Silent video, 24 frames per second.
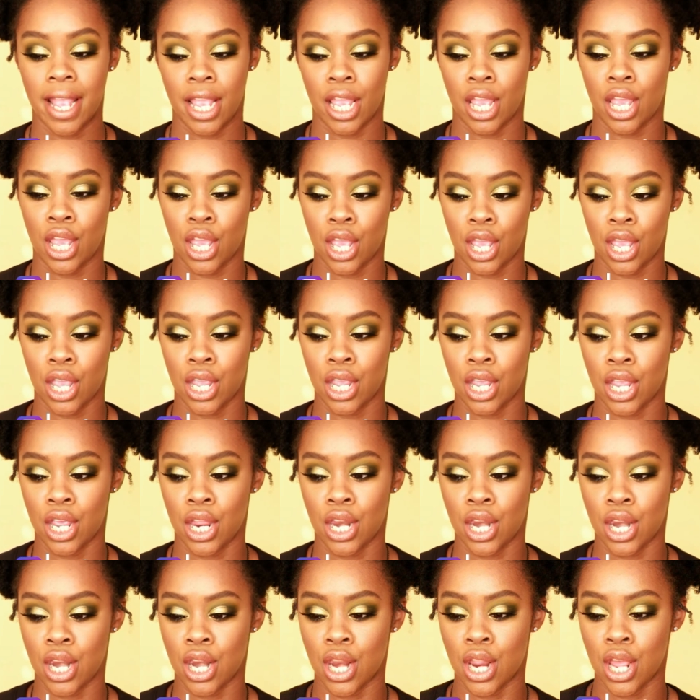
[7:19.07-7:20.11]

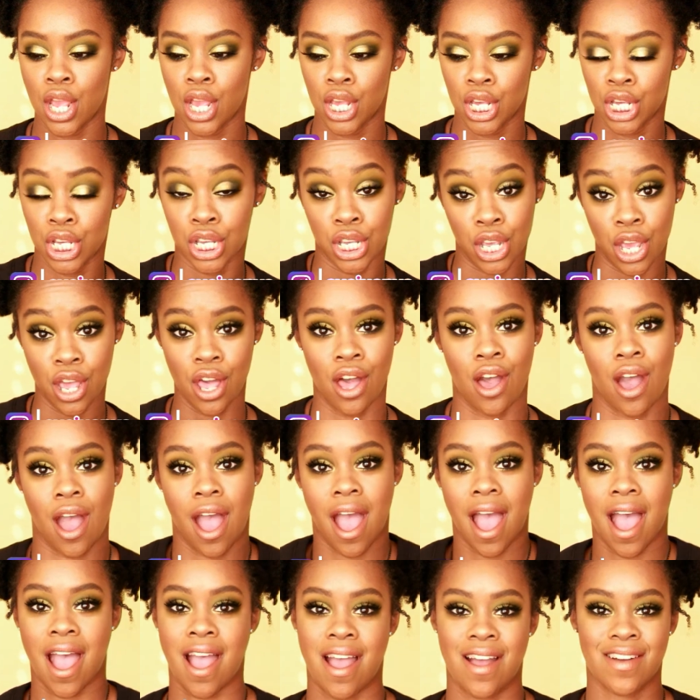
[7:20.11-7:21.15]
And yeah,
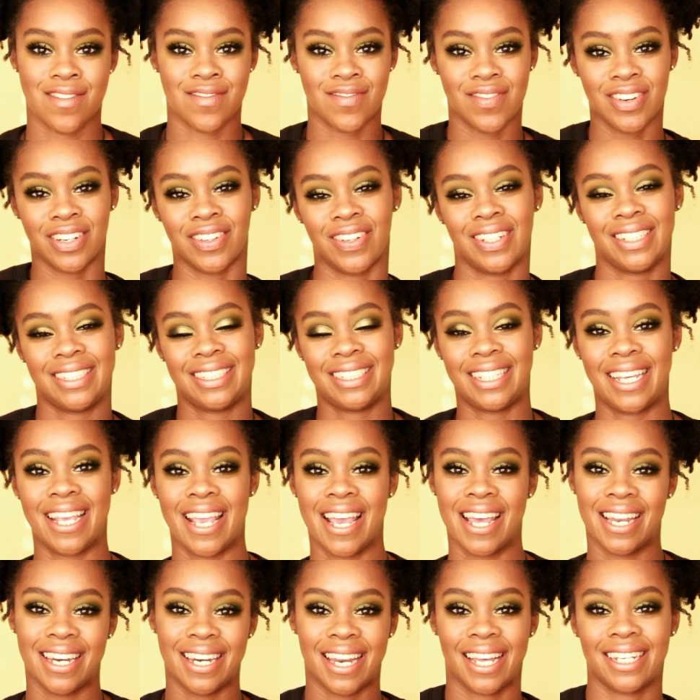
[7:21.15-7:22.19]
I will see
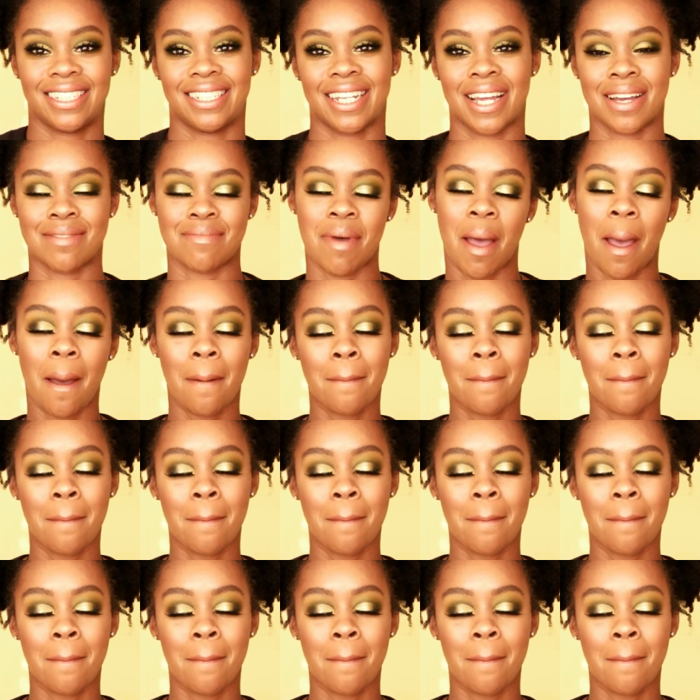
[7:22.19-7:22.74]
you next time.